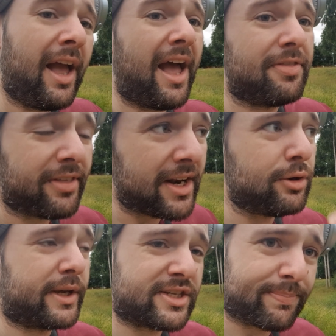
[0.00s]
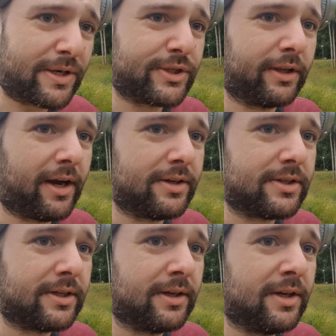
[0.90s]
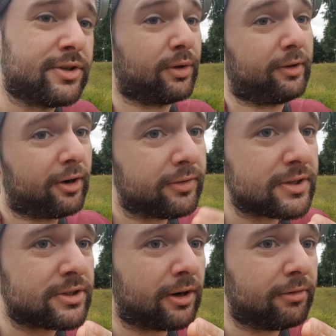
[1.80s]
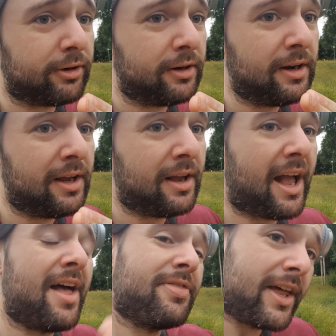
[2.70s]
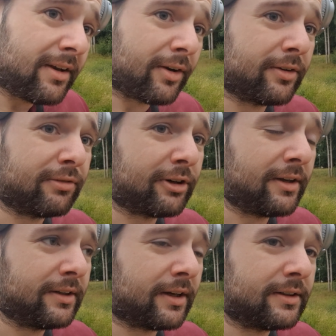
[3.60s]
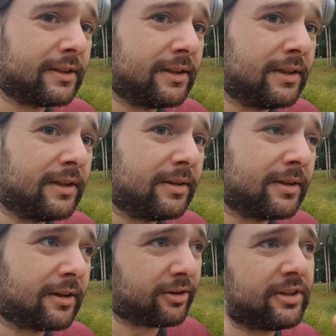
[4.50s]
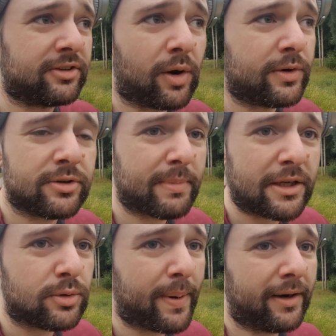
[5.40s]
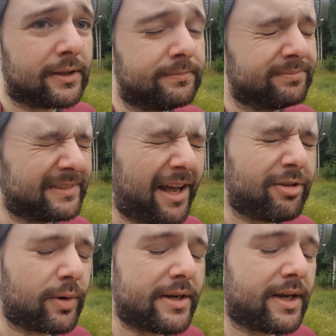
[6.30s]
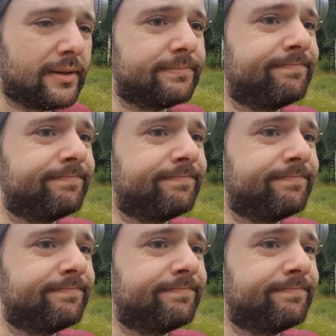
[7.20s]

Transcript: And then you can specialize. So learn the server and then learn the front end, because it's going to make you better. Have a great day.